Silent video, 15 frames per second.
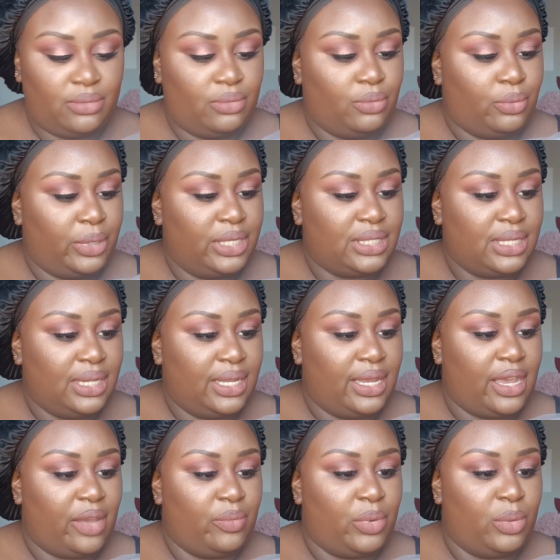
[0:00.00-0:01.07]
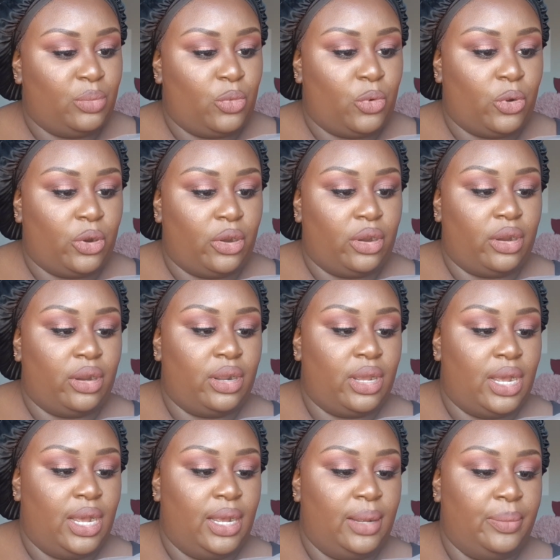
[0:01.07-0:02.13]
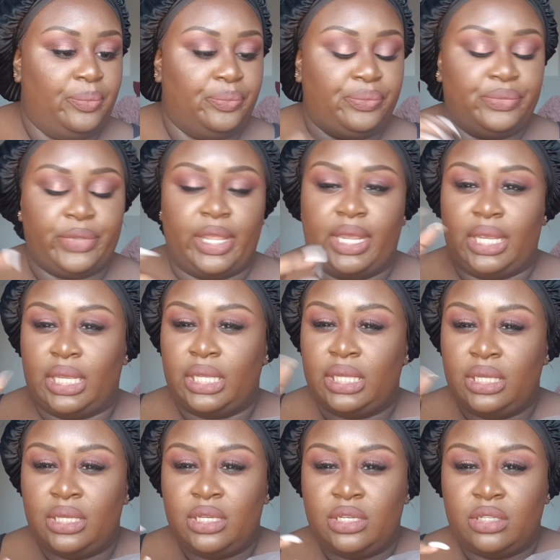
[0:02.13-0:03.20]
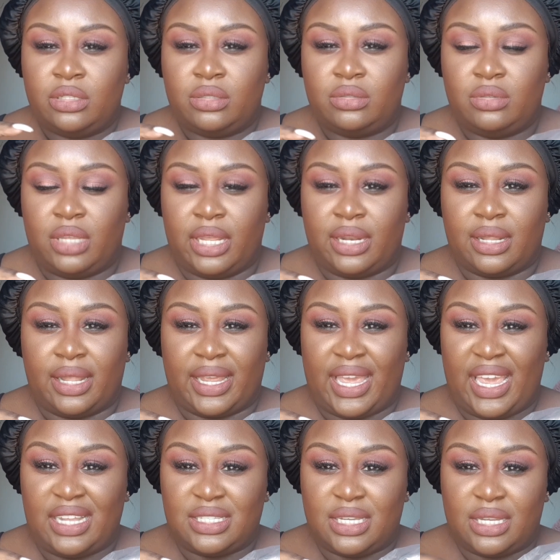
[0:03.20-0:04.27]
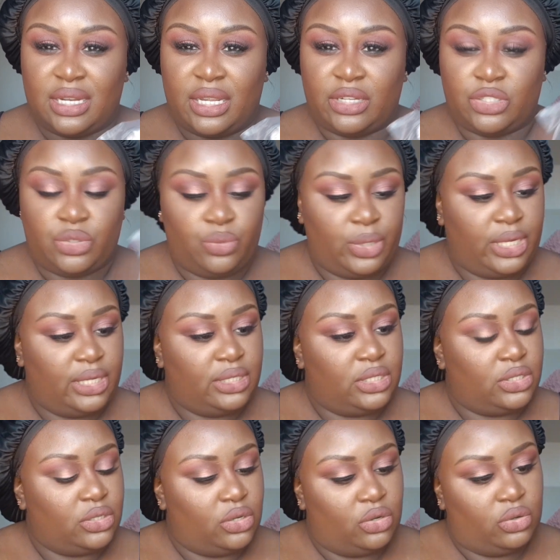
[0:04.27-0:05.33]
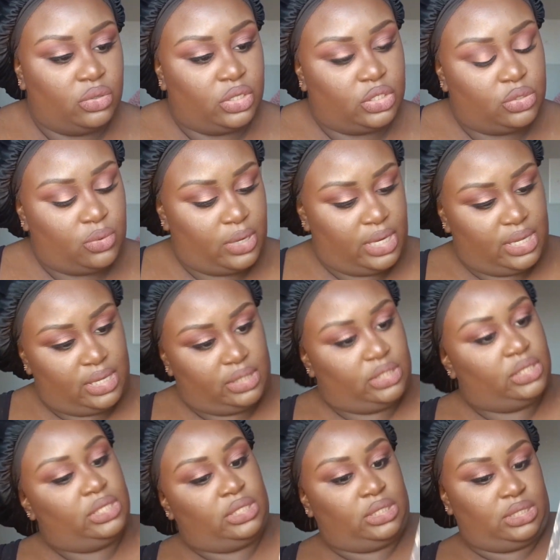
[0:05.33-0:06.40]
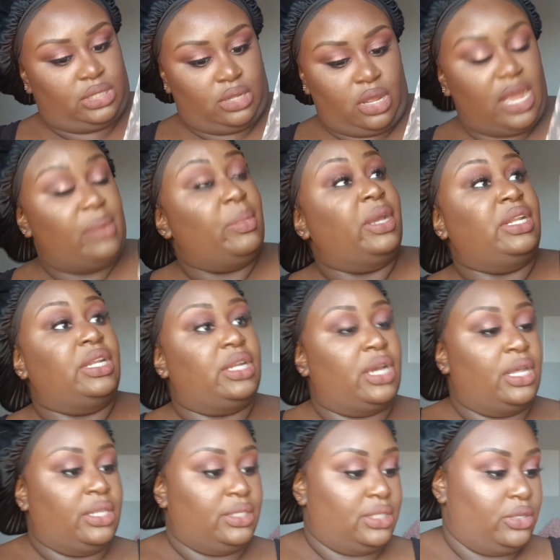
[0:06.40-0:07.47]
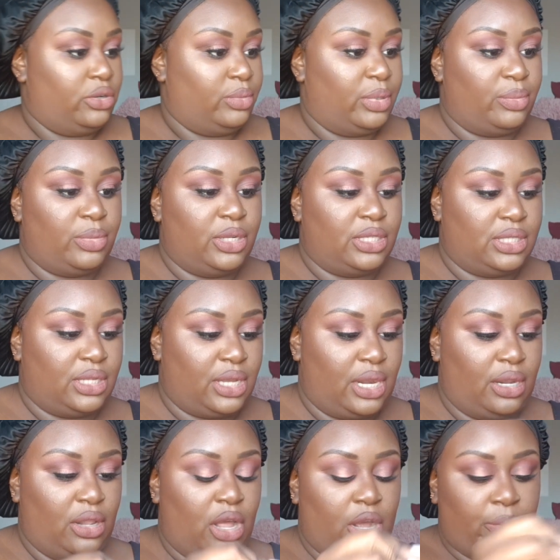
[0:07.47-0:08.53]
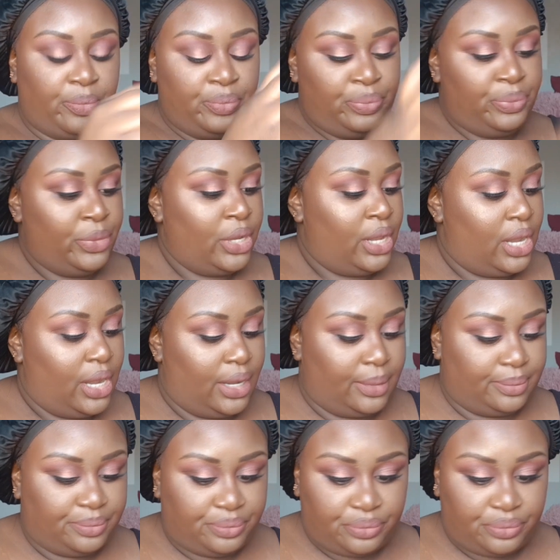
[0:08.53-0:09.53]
Recently, I've been more, like, getting, like, 18-inch wigs. So the 20-inch, this is long. I might need to cut this a little bit. This is kind of long.